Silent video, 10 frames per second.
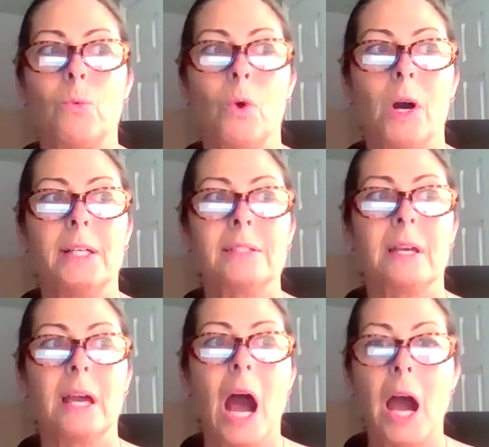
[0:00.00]
what
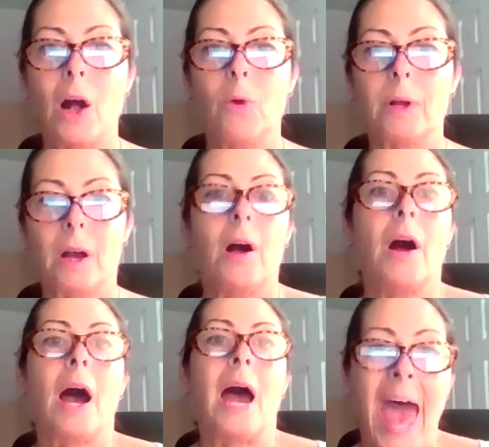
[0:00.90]
I already
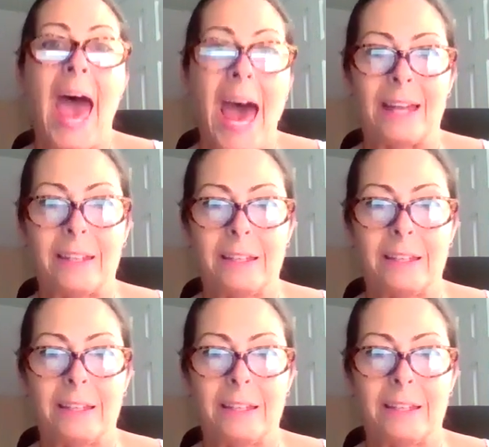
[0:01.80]
had.